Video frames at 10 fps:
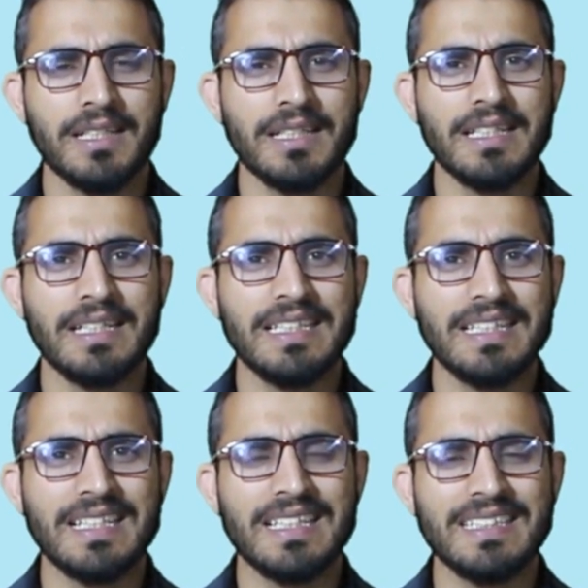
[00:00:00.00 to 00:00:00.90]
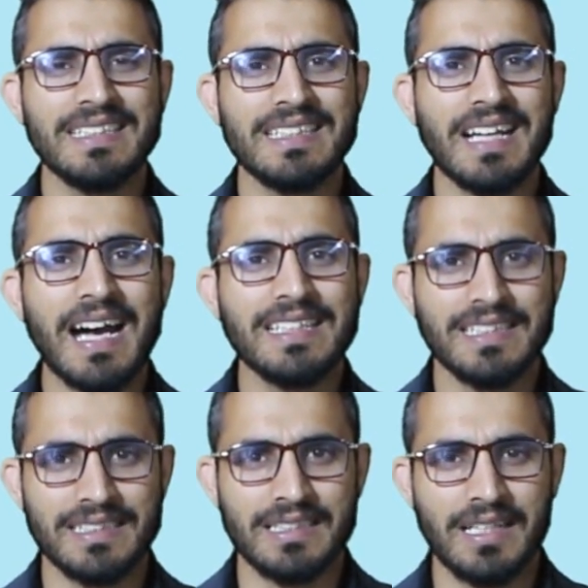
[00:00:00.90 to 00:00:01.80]

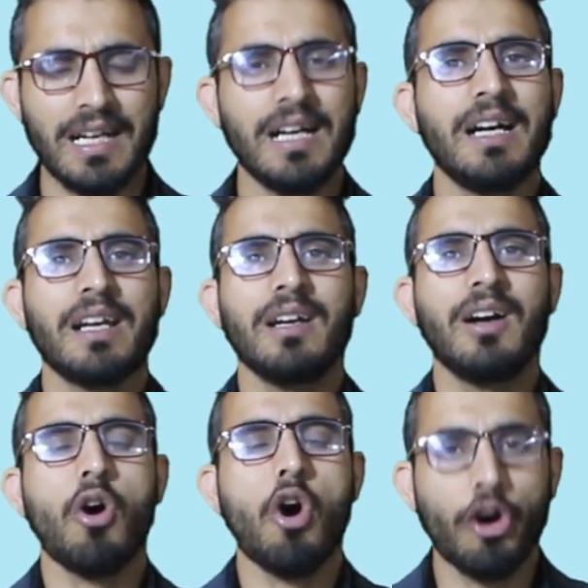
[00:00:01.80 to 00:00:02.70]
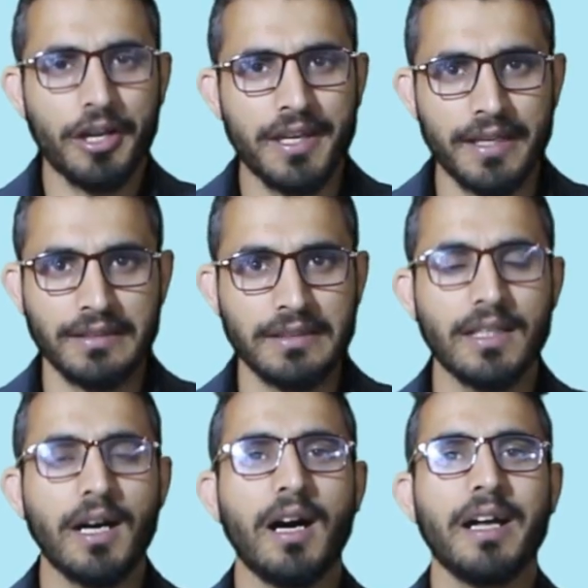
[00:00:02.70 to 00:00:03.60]
other or
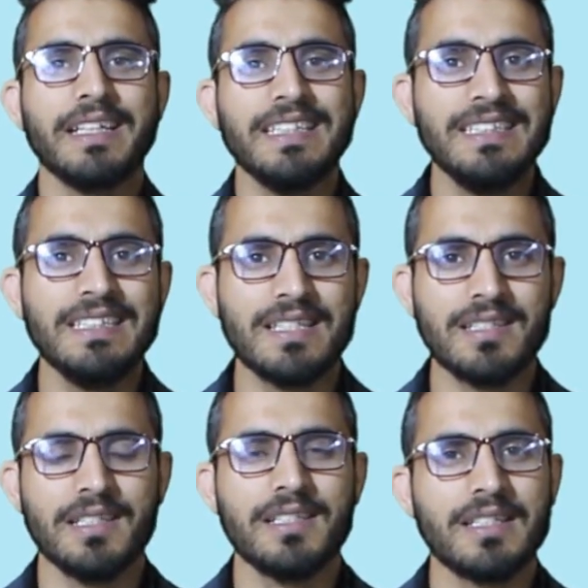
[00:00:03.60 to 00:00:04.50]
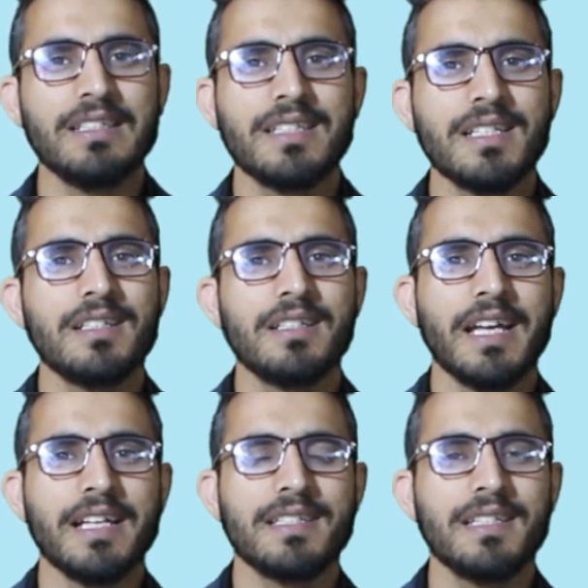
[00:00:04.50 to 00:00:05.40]
Orient or East is considered
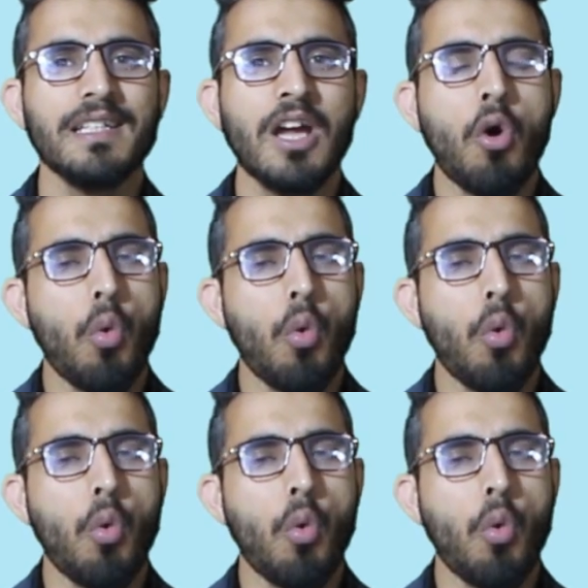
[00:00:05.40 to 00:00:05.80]
as the